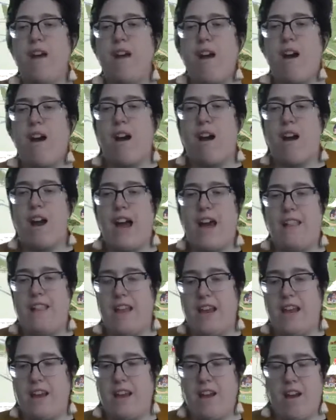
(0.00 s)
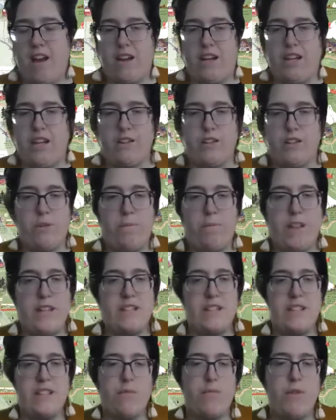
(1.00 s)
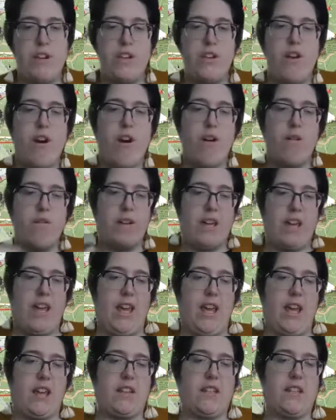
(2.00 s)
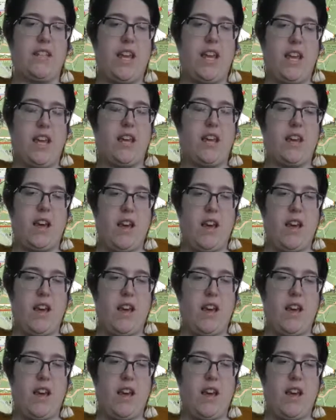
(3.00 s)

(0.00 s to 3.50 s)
are highlighted on here. So places that we know can take